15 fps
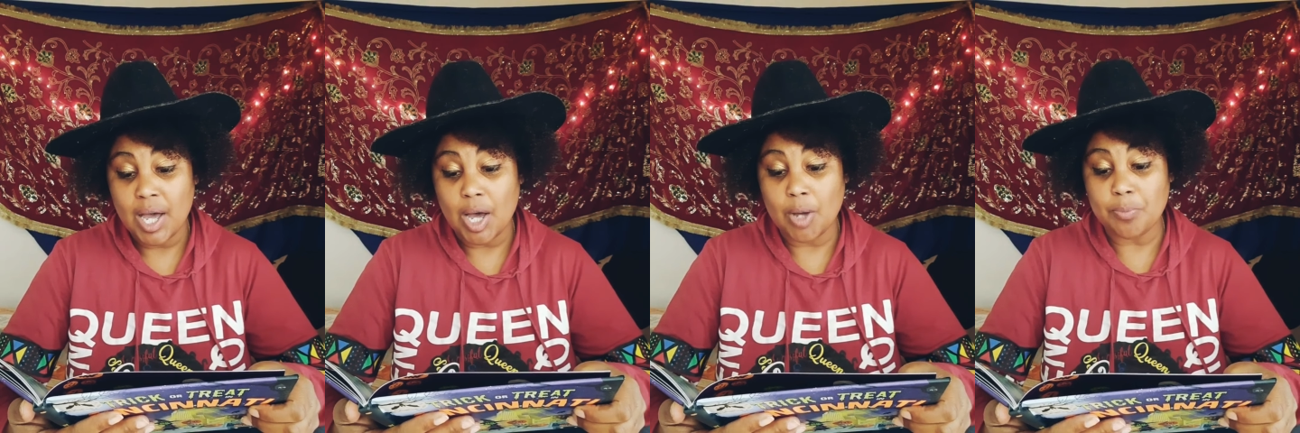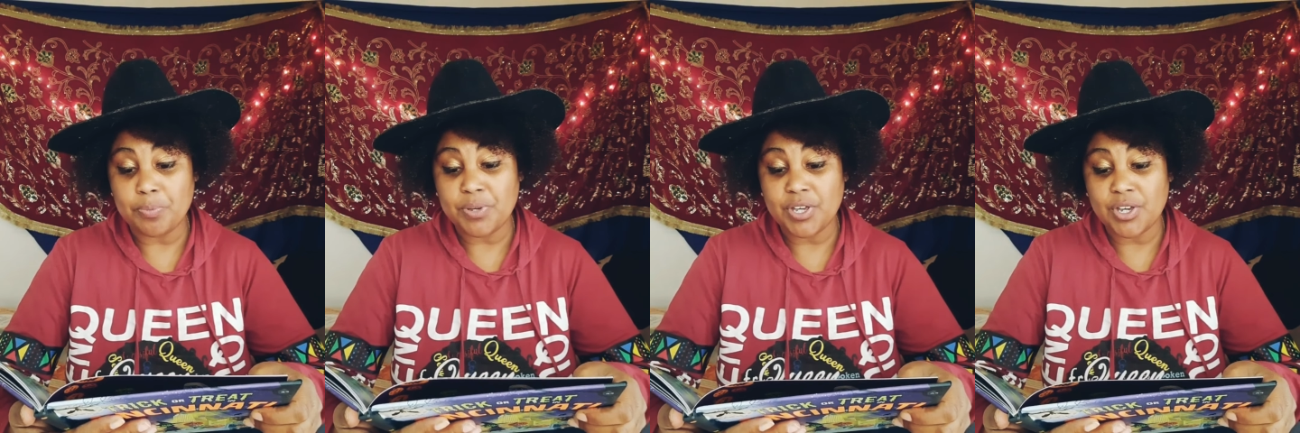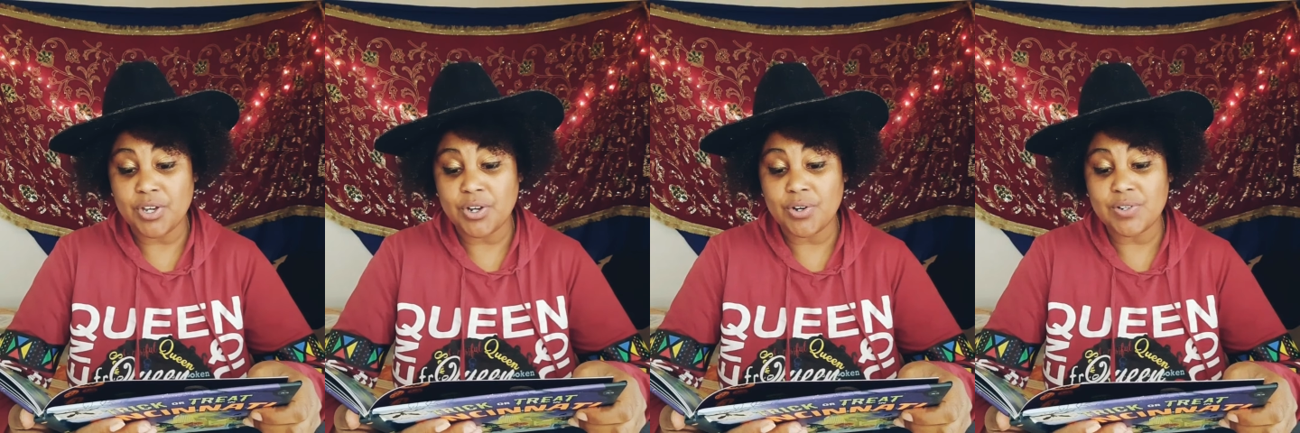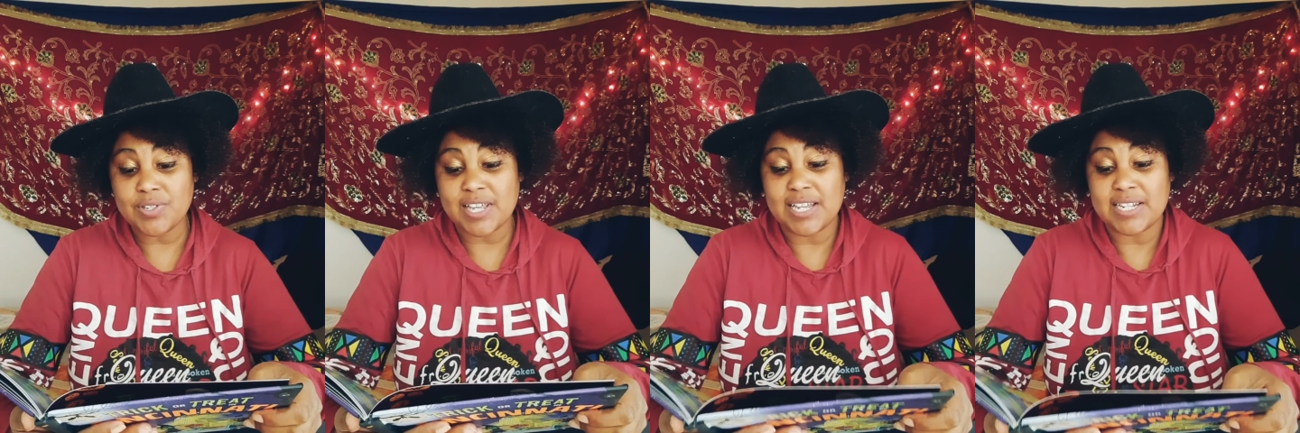
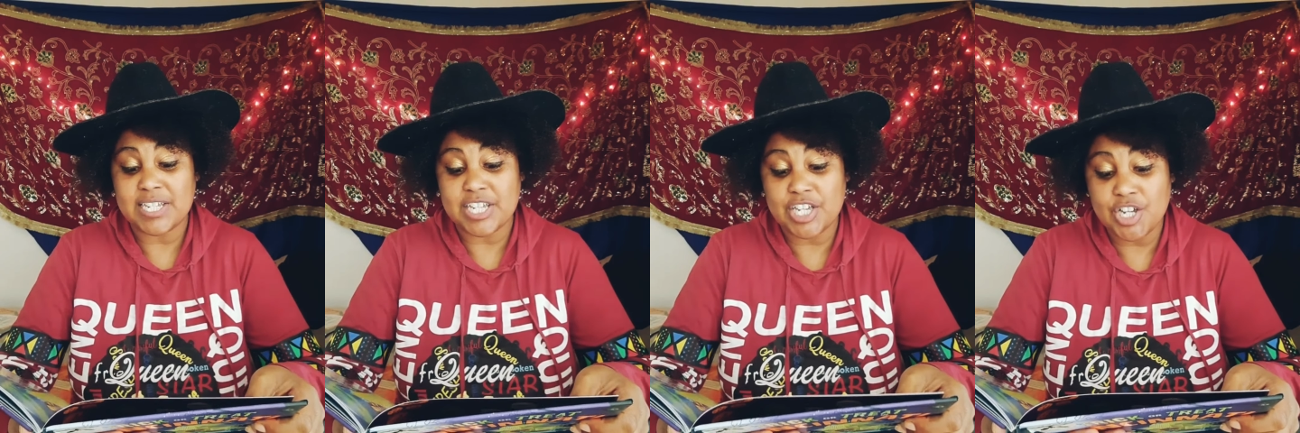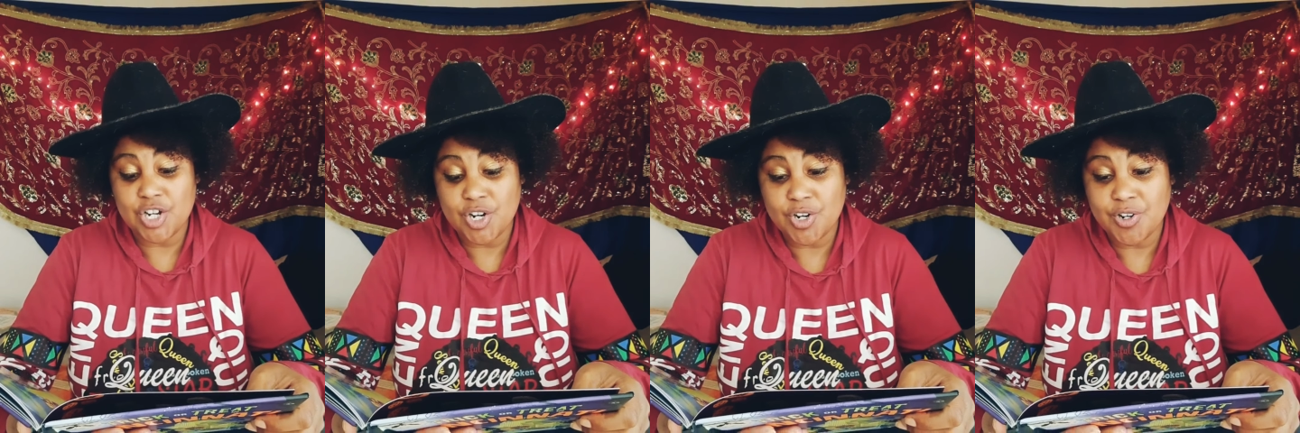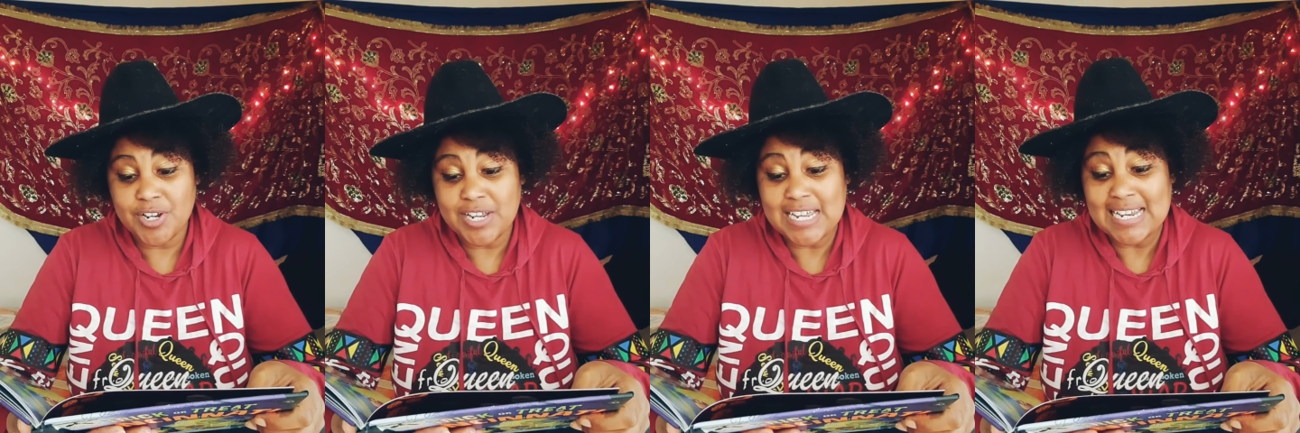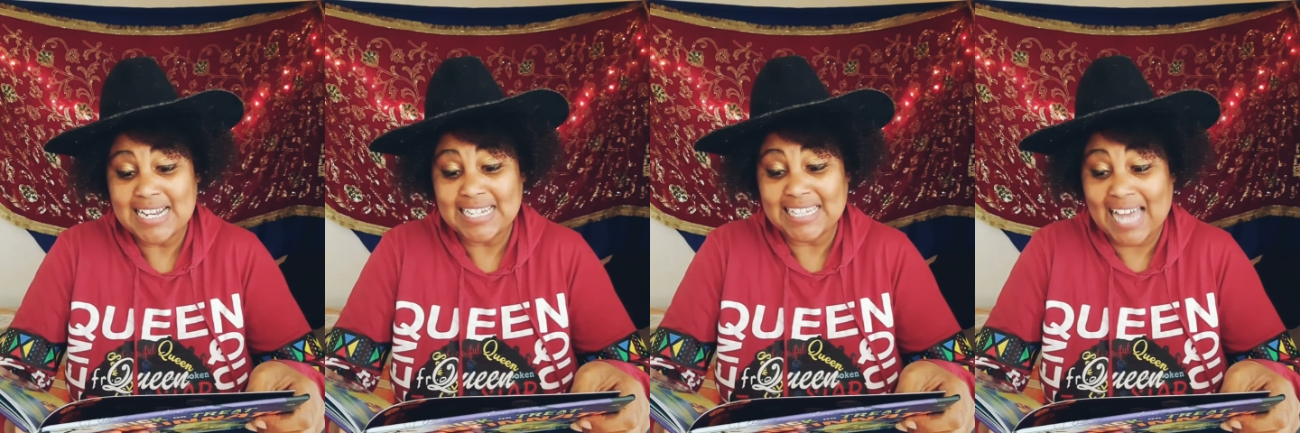appears an
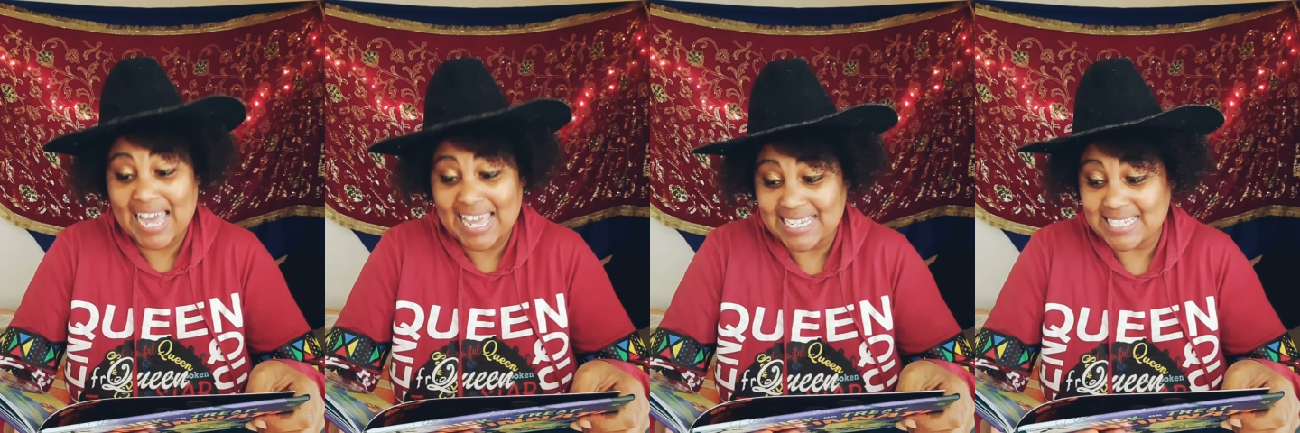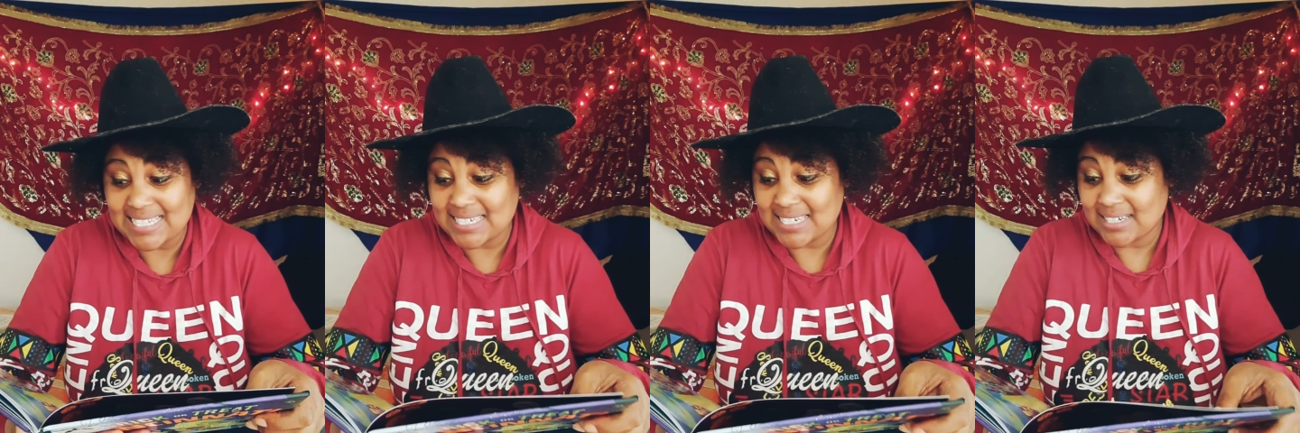eerie light.